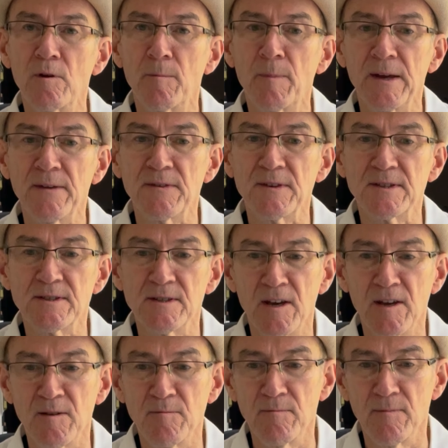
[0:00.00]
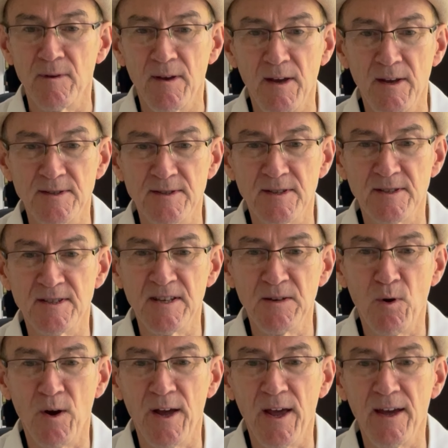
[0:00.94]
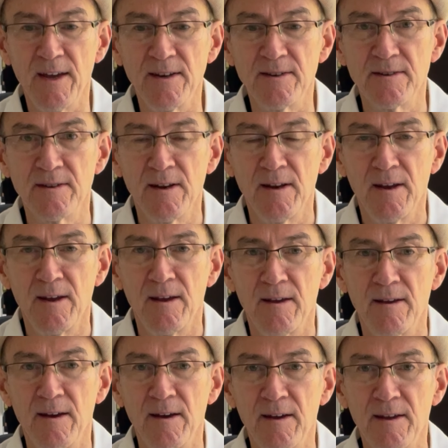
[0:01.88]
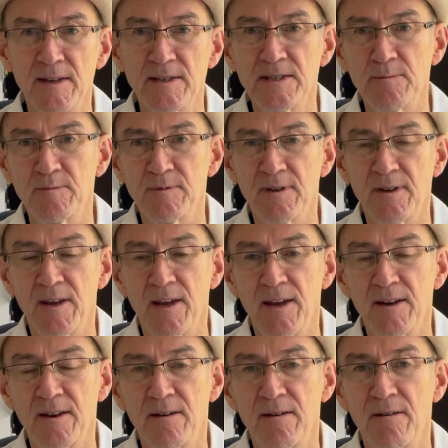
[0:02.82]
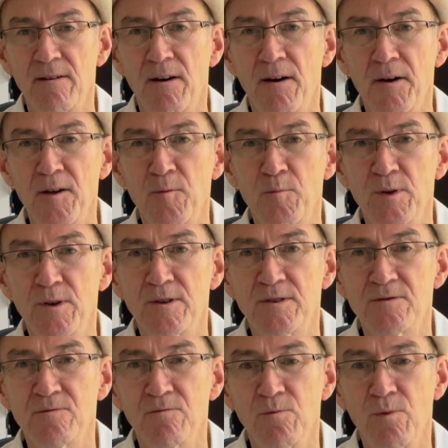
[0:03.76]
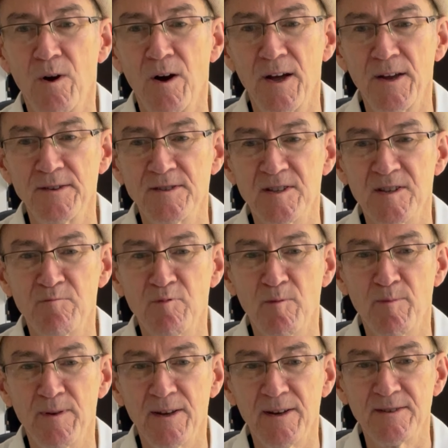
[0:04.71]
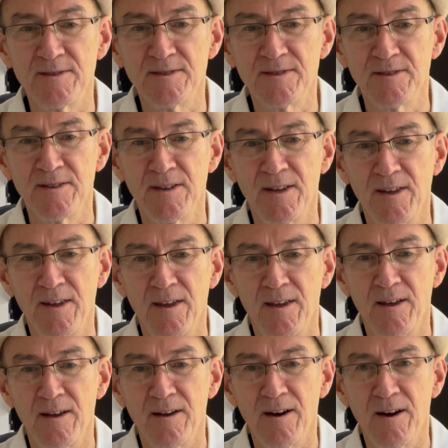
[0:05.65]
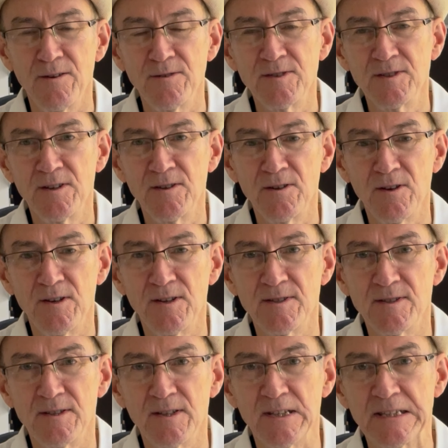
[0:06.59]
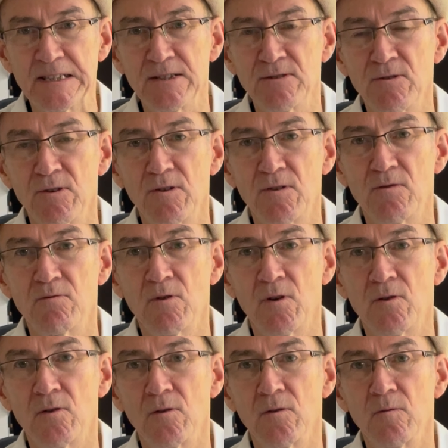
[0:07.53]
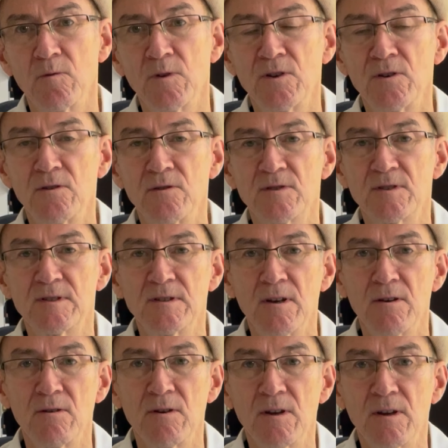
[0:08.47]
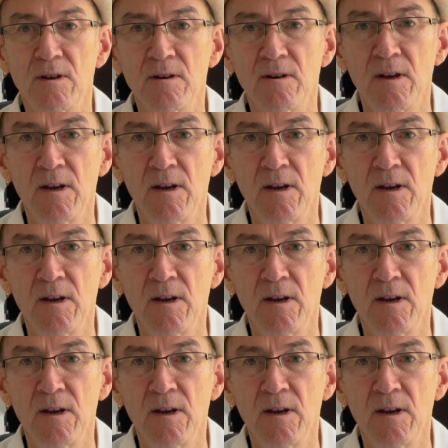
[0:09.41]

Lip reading: about the same as the TY8, except it had a higher pitch whine to the propellers. I also noticed at 0 throttle, when you're steering it,